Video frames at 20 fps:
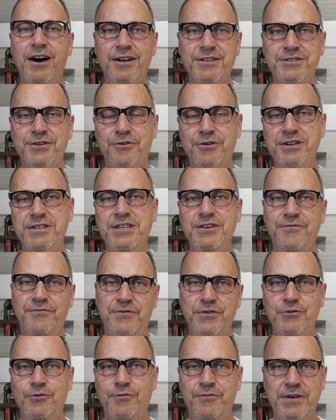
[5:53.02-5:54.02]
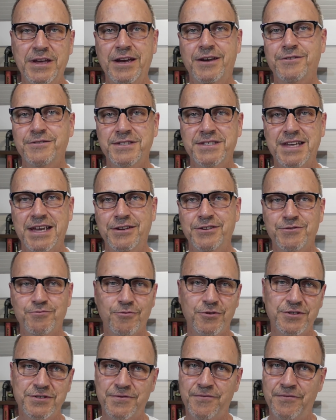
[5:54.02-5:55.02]
alternative fuel vehicle sales
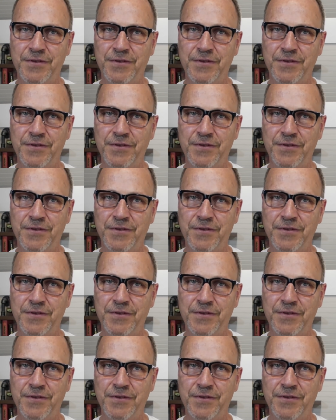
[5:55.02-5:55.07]
rose